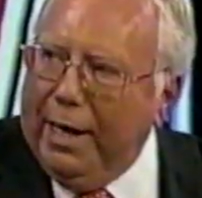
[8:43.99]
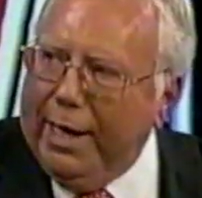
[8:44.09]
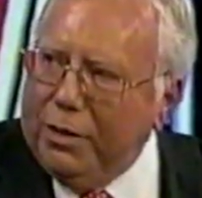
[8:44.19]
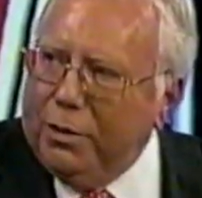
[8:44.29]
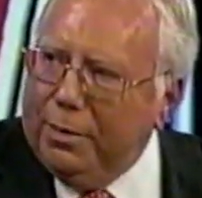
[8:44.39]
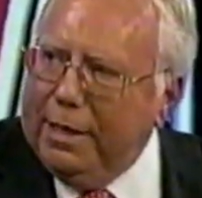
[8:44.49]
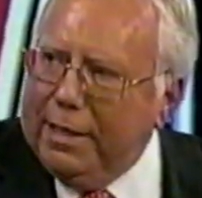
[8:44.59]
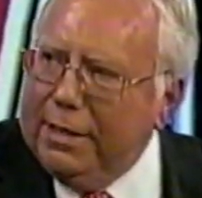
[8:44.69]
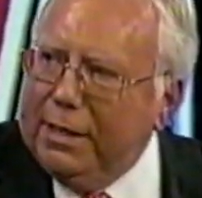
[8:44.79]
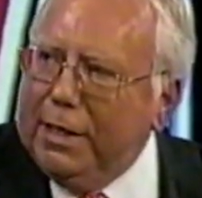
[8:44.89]
Axelrod
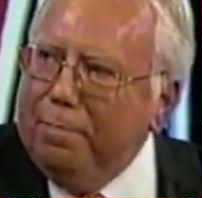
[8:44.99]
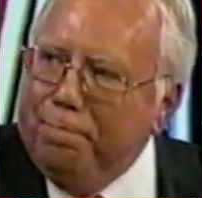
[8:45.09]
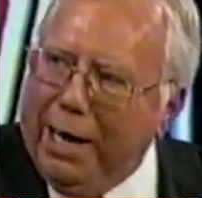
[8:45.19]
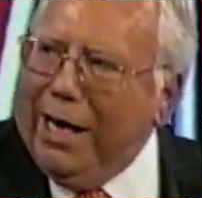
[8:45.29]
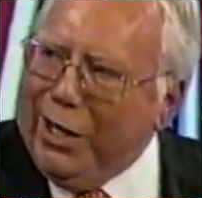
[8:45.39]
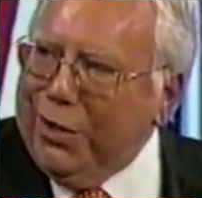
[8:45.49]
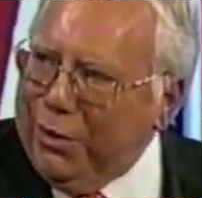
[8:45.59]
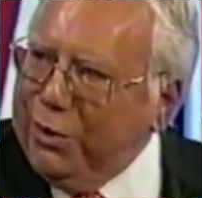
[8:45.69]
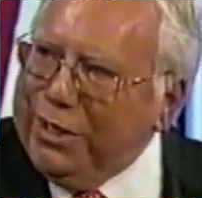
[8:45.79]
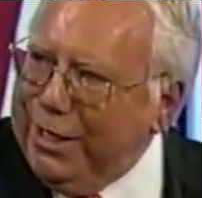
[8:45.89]
does is he
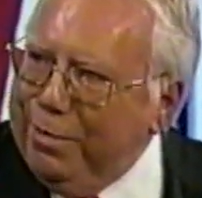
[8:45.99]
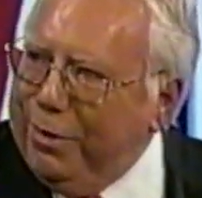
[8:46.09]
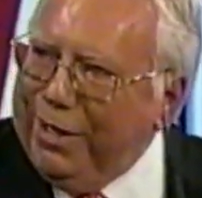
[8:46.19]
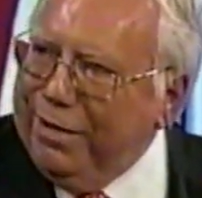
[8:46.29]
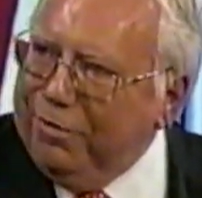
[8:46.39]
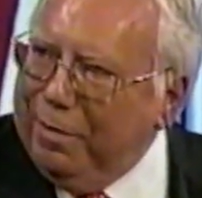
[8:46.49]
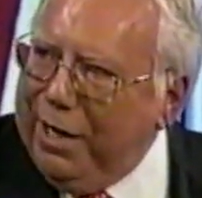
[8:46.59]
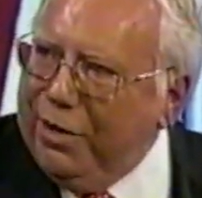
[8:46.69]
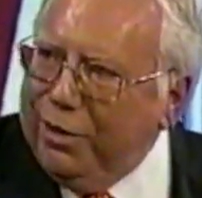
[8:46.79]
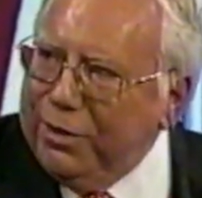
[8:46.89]
borrows liberally from
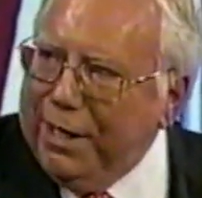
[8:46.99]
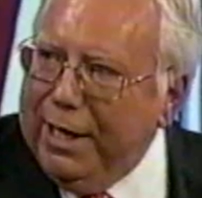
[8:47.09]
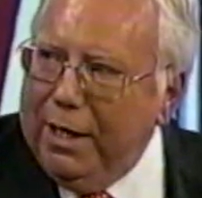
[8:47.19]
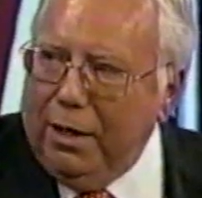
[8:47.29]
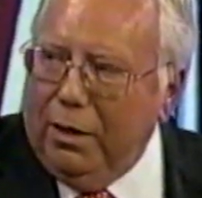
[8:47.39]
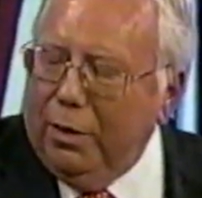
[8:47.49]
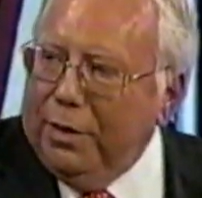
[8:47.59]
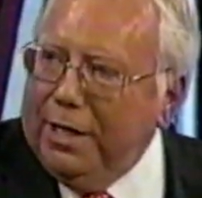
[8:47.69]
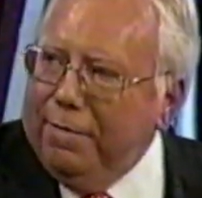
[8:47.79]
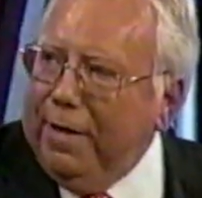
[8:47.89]
others.
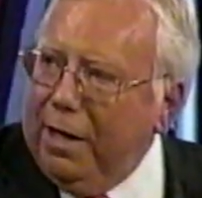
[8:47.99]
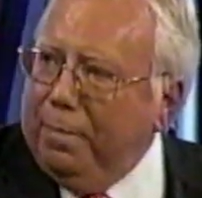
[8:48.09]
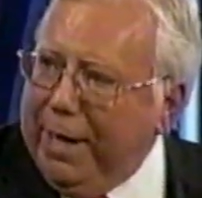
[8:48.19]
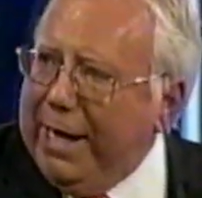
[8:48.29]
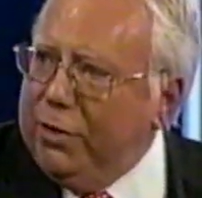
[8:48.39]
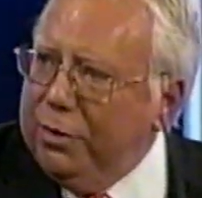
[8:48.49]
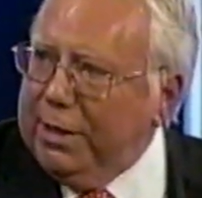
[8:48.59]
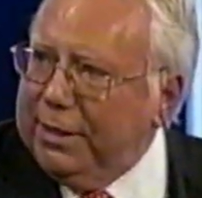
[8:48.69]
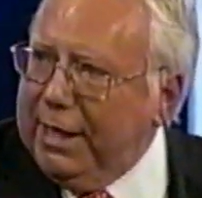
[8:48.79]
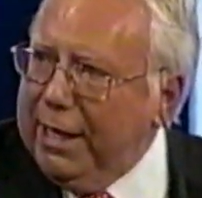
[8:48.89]
Deval
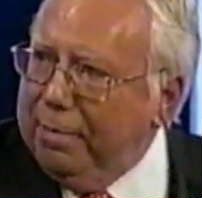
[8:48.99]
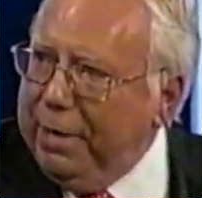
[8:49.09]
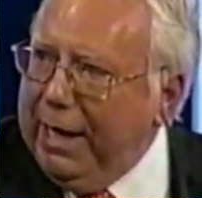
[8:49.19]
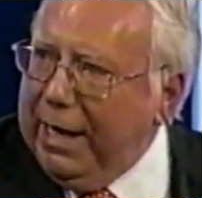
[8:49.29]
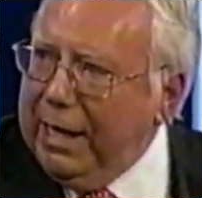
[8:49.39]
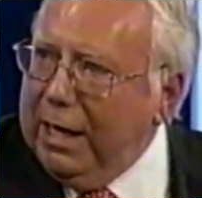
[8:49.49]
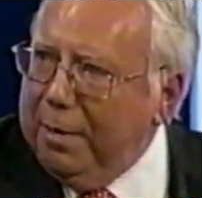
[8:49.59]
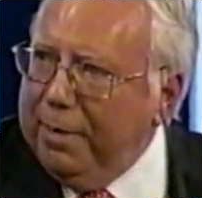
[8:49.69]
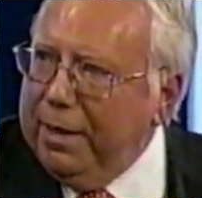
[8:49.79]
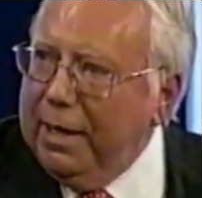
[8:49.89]
Patrick's campaign
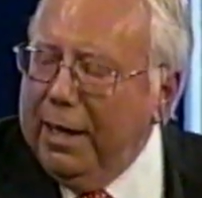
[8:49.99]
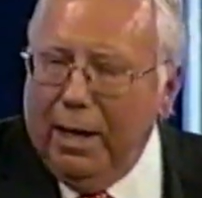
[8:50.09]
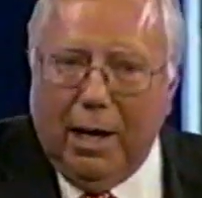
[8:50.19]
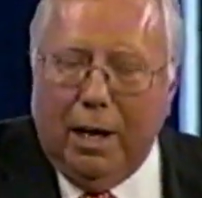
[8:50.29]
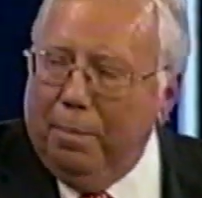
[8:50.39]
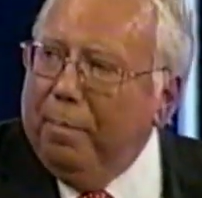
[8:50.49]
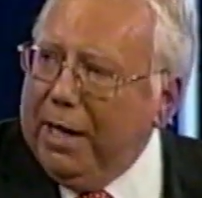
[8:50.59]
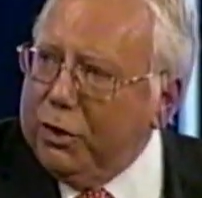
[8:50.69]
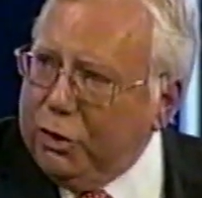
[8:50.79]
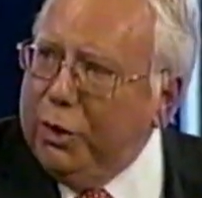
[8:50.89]
up in
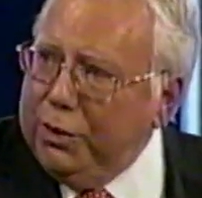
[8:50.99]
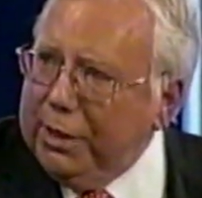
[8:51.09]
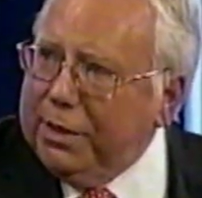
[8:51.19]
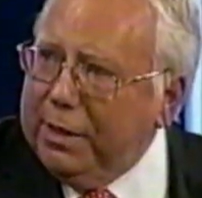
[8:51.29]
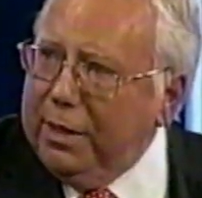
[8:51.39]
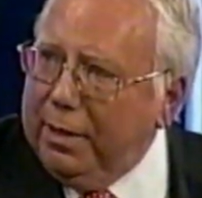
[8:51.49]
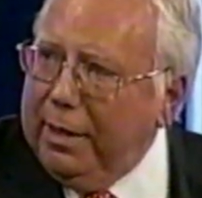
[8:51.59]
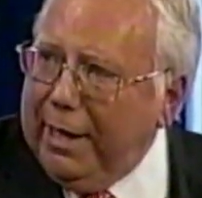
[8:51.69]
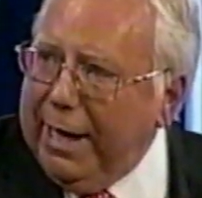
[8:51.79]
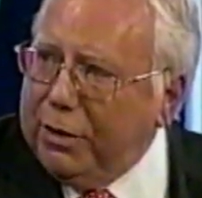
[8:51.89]
Massachusetts, that
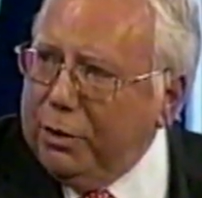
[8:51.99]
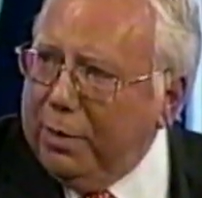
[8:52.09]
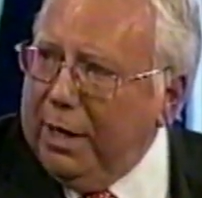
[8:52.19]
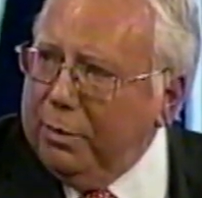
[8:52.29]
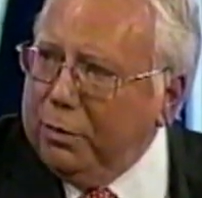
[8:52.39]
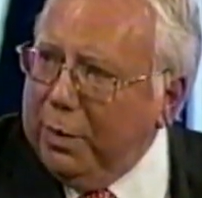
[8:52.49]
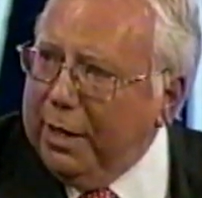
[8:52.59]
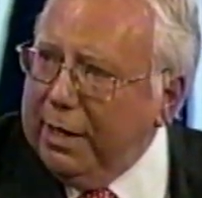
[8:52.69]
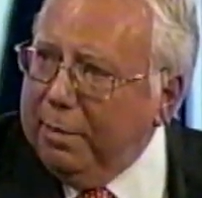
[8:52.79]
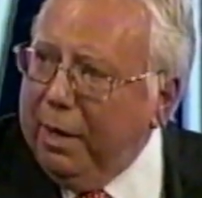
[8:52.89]
Axelrod was one
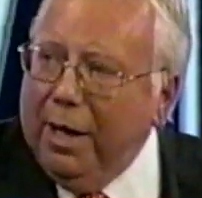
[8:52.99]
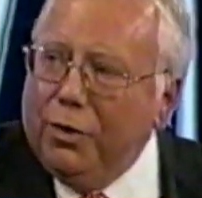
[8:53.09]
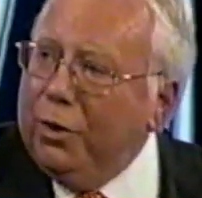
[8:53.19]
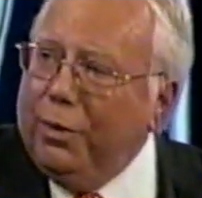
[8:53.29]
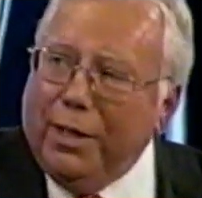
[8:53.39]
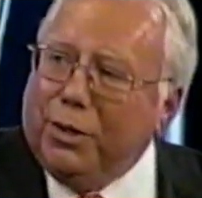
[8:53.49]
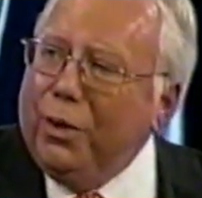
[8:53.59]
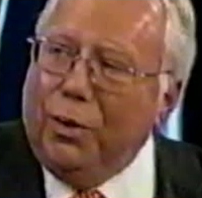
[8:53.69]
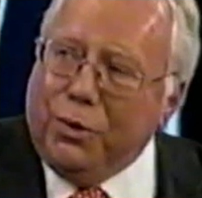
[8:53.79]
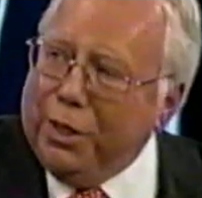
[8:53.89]
of the, so this
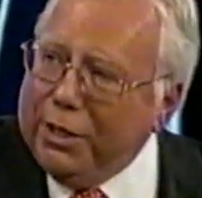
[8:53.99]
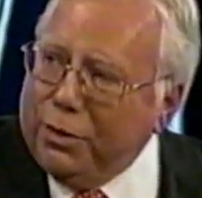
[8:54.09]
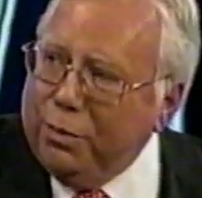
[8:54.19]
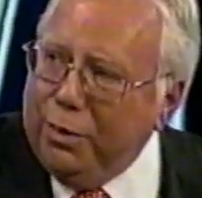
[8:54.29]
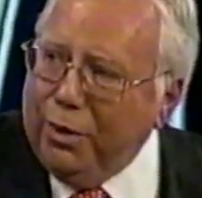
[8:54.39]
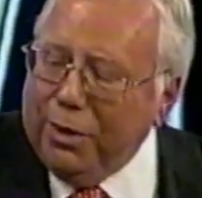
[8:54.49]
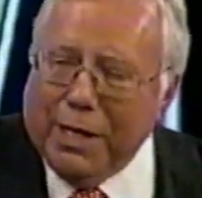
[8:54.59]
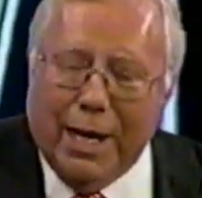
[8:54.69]
whole just words.